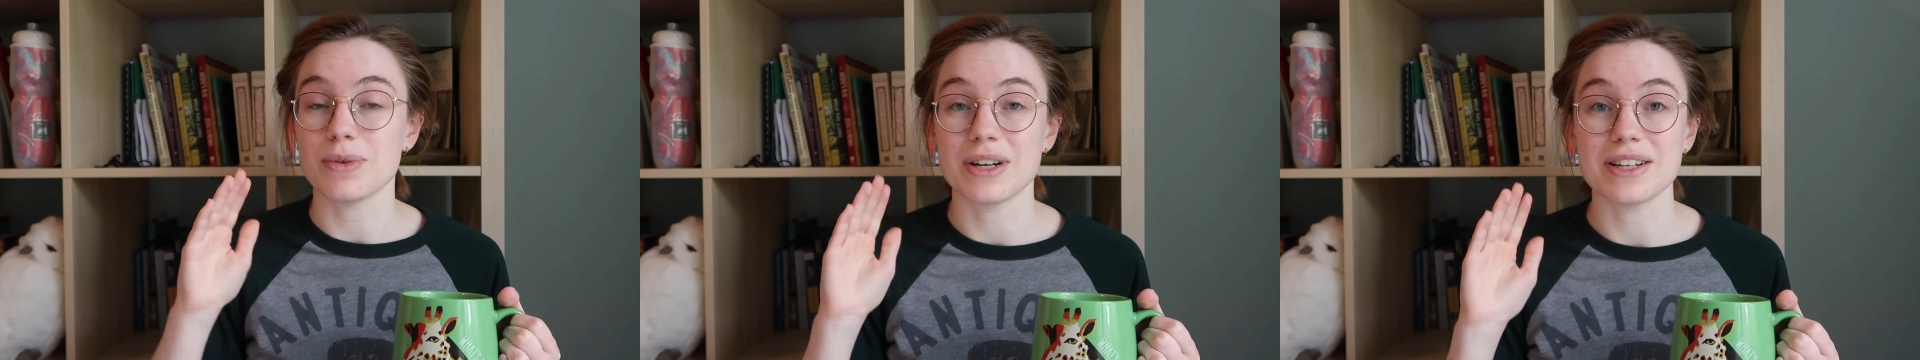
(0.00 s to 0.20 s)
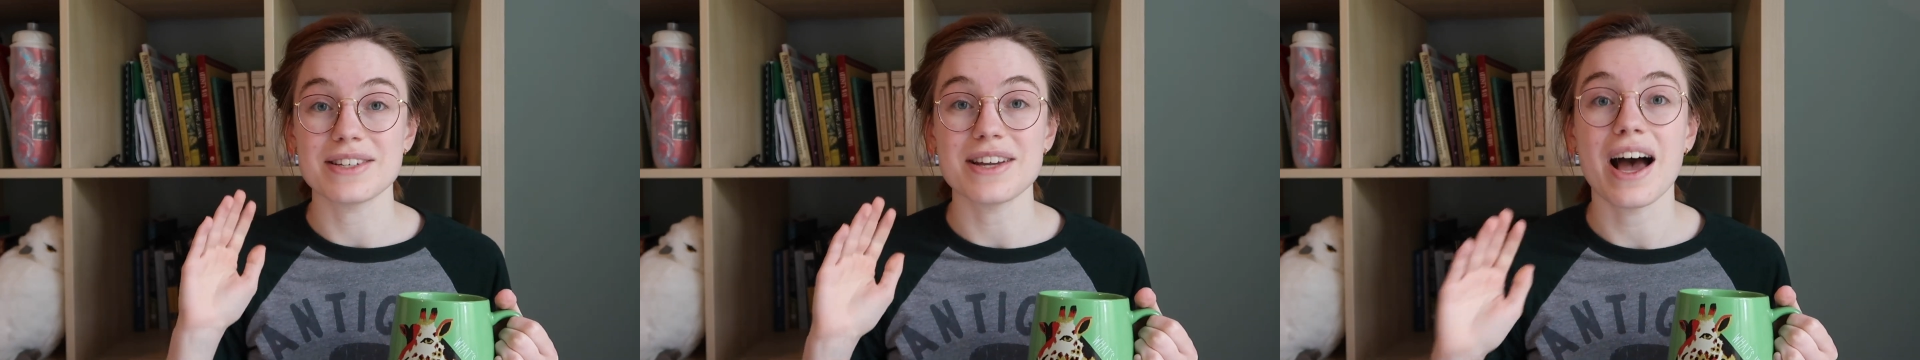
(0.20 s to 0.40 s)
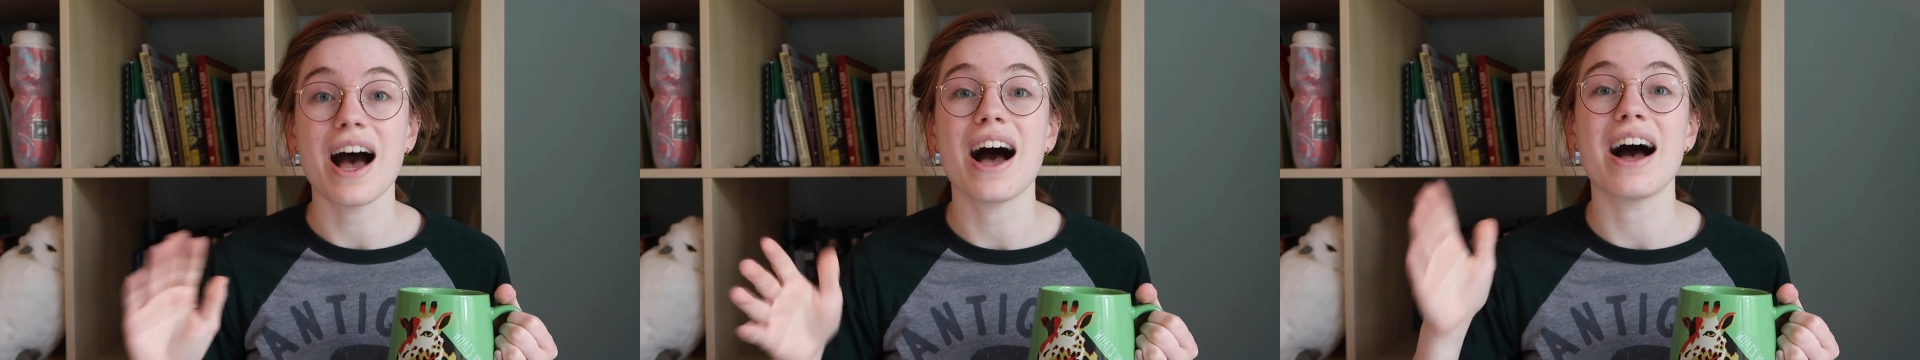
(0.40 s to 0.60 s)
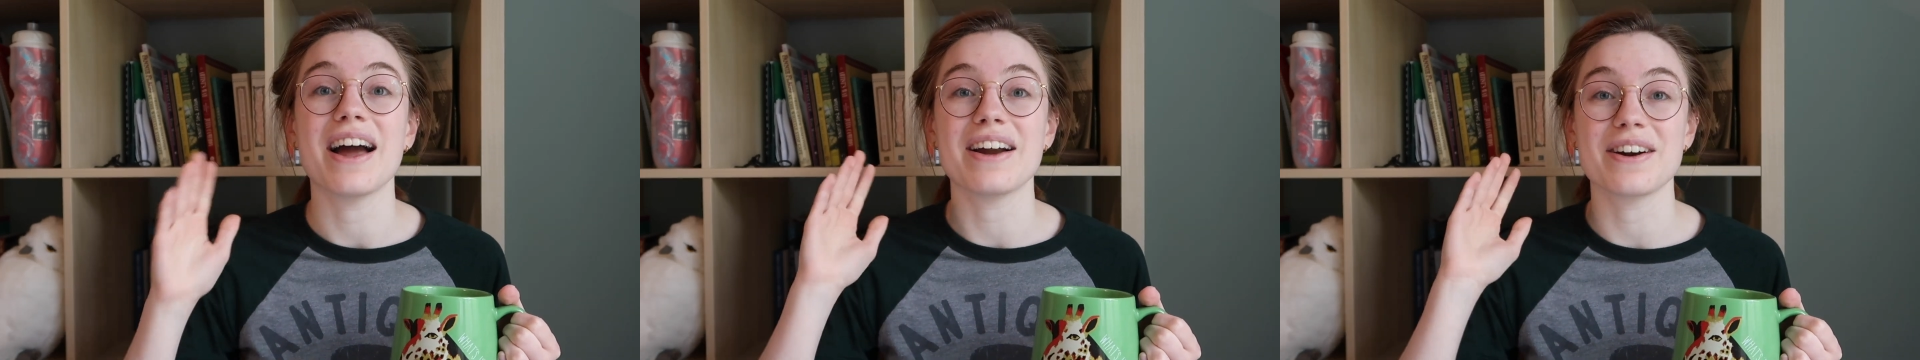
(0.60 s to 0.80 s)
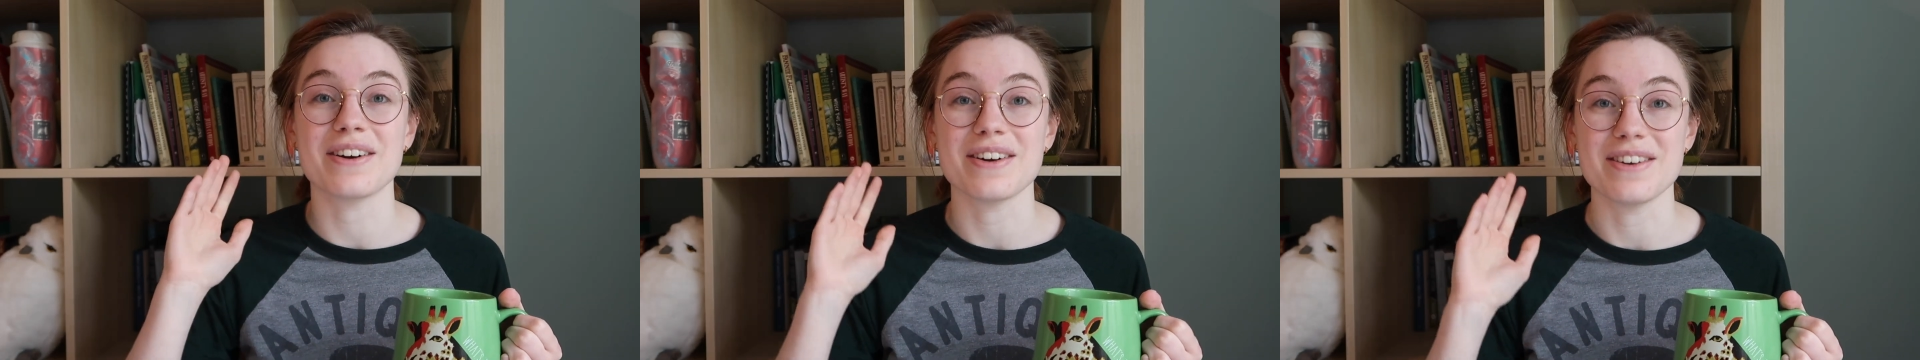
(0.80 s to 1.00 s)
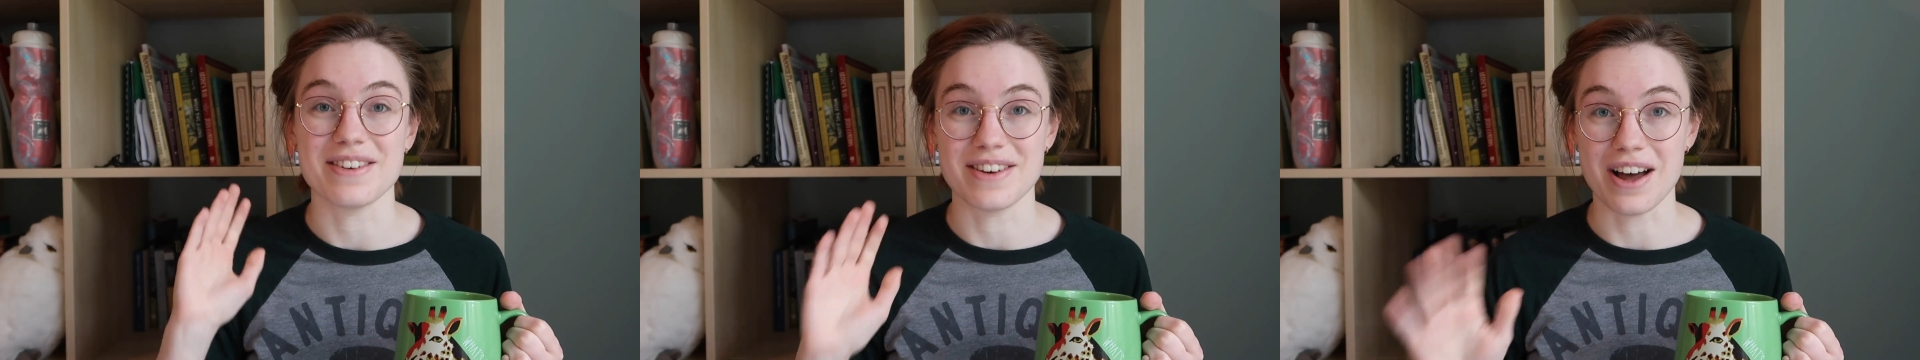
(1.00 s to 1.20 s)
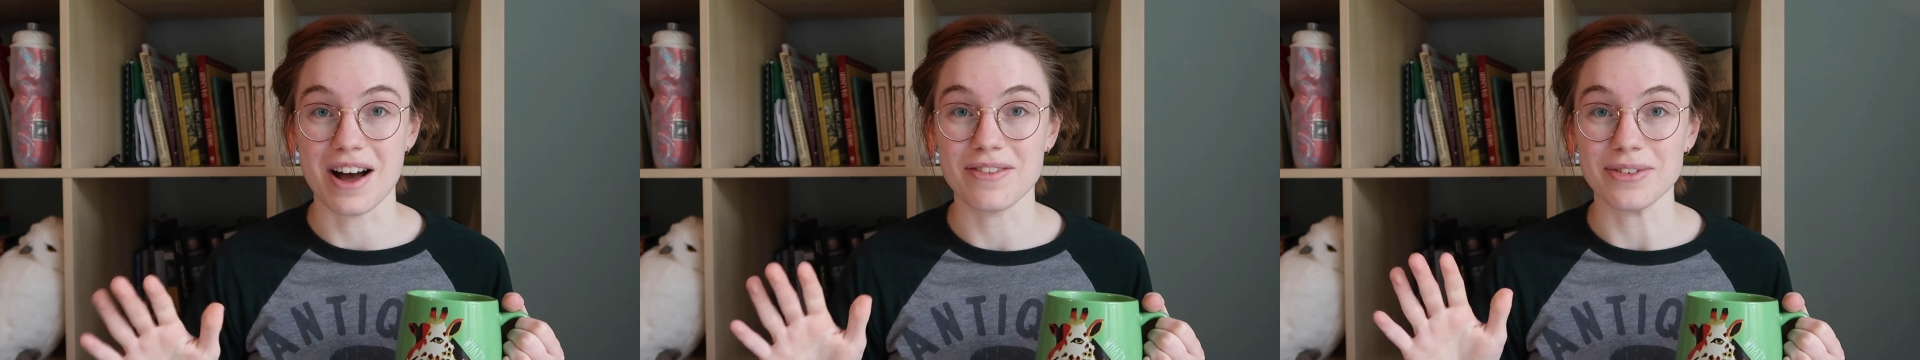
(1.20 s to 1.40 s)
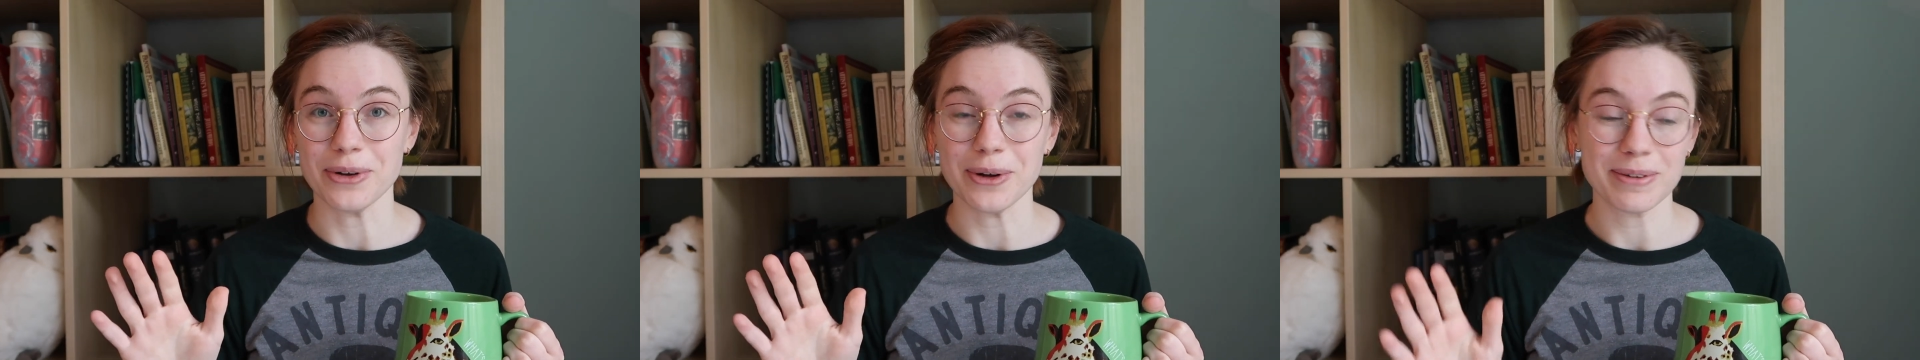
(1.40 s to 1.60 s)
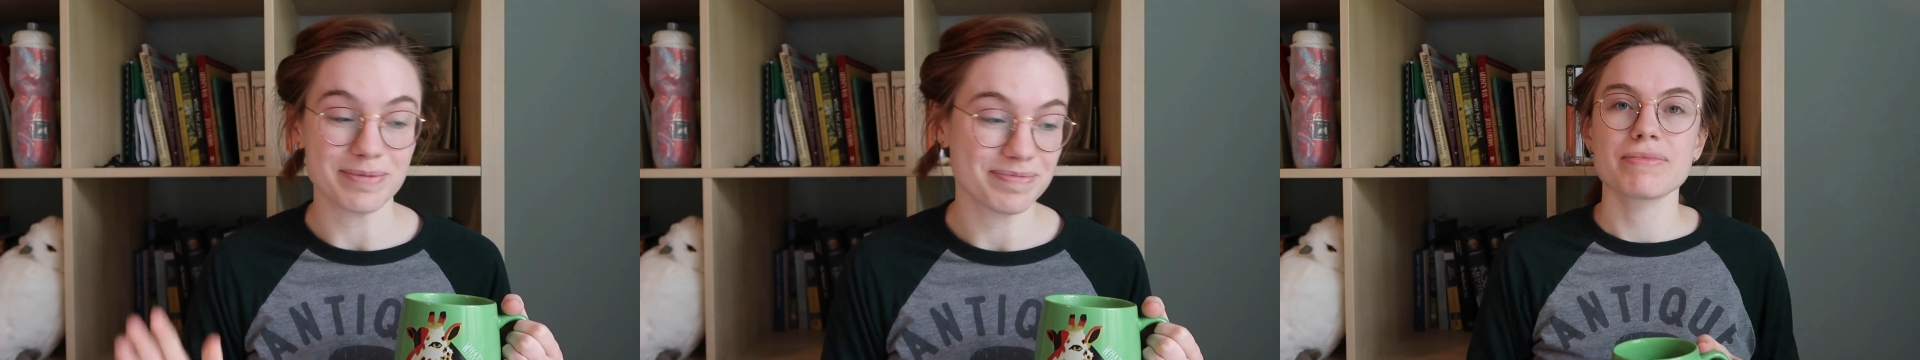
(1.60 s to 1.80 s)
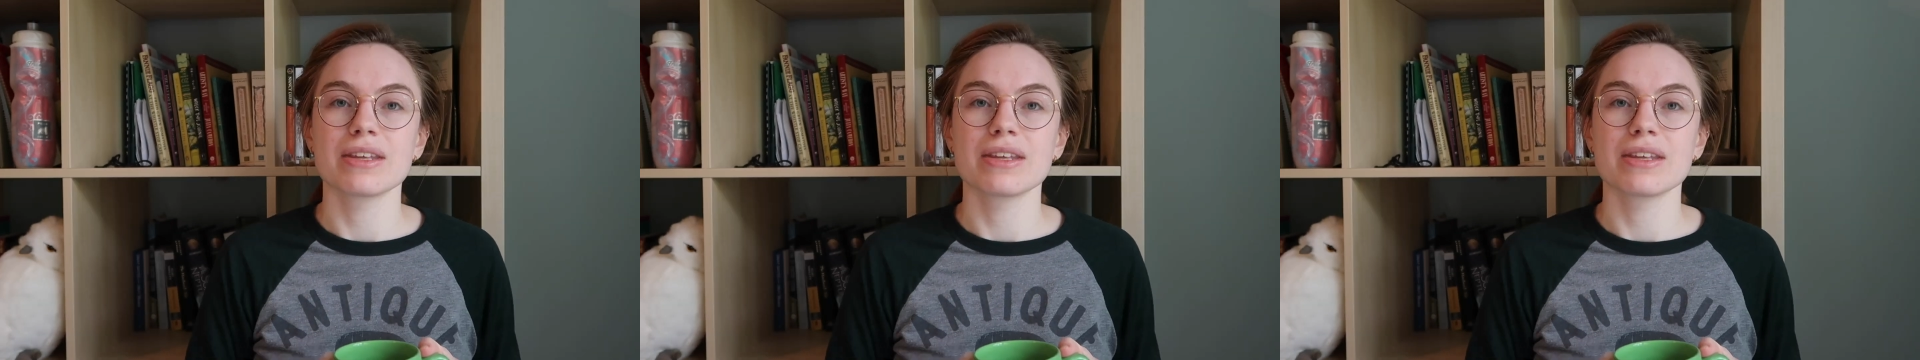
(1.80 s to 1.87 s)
an entire novel.